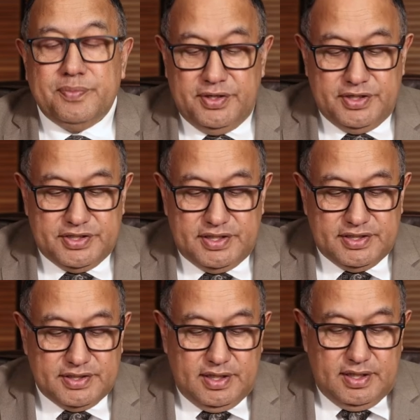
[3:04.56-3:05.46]

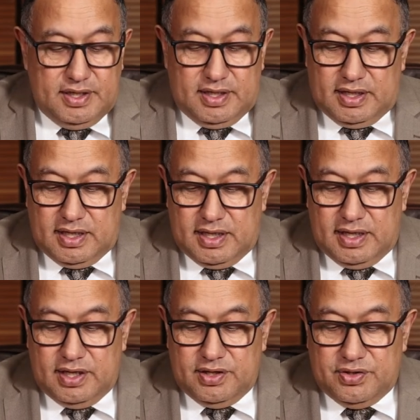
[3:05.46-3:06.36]
Communities,
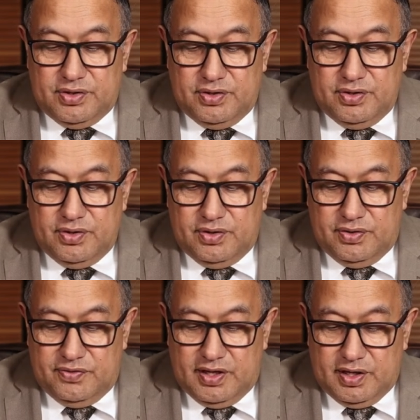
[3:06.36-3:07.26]
and
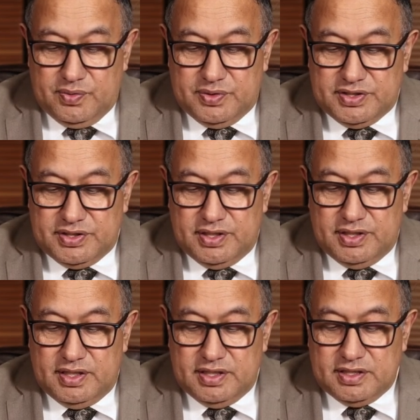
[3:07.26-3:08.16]
that
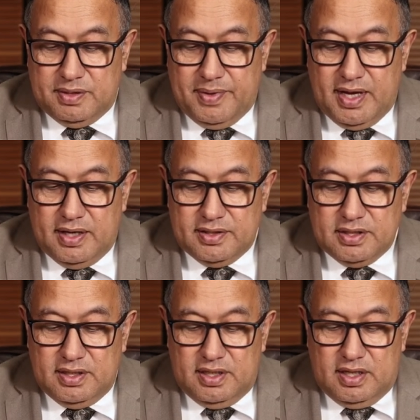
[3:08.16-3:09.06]
question is about
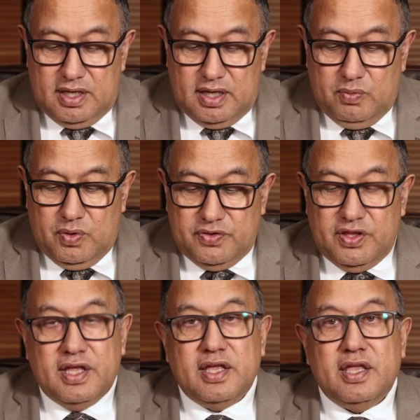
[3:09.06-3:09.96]
what
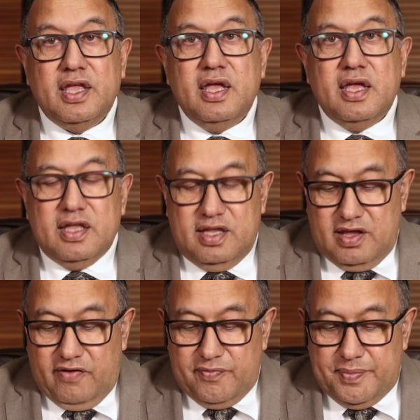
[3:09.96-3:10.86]
the
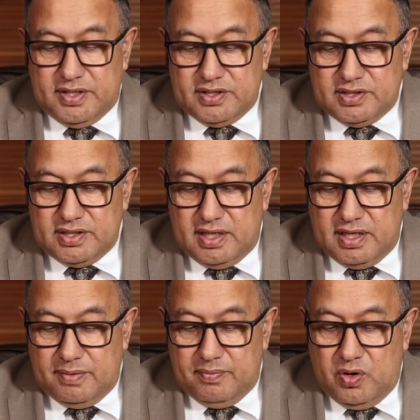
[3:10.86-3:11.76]
government's
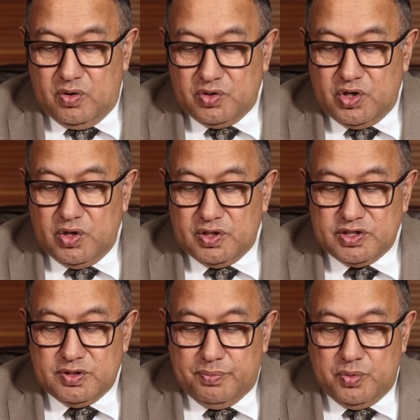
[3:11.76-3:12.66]
ongoing
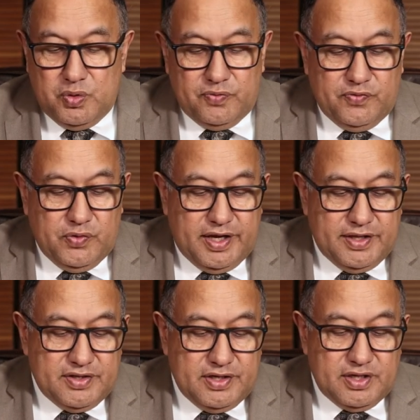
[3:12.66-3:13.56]
support for
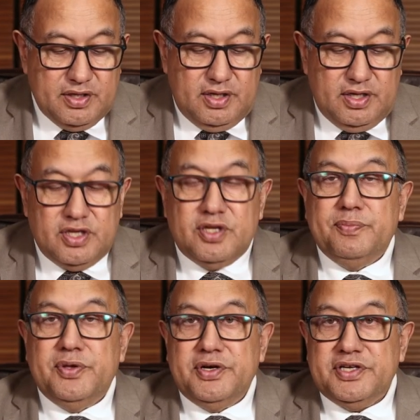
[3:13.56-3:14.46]
ethnic
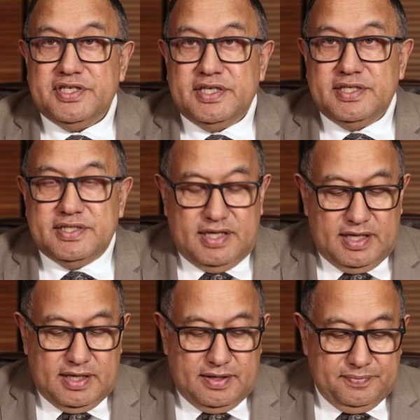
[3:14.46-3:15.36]
communities
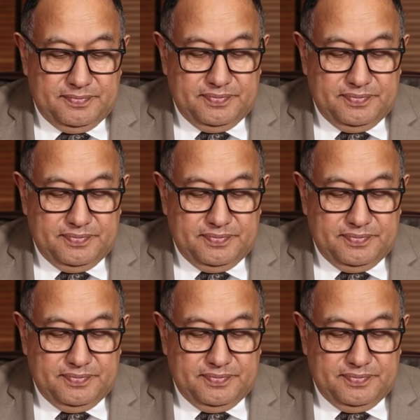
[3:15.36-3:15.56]
are.